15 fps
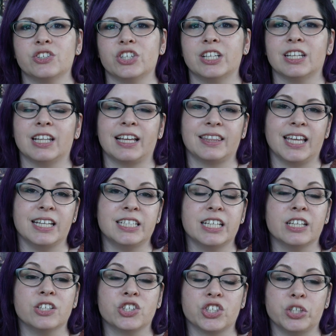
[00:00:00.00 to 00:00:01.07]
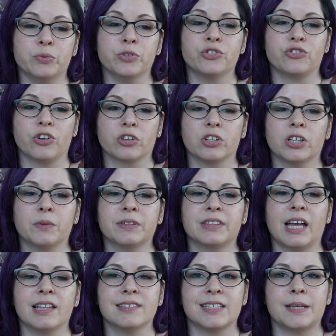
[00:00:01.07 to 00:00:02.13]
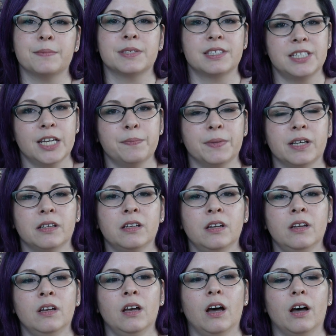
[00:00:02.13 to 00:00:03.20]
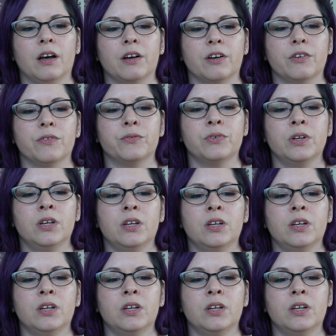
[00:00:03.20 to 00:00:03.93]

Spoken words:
She didn't like the idea, and she was struggling with that same stigma of,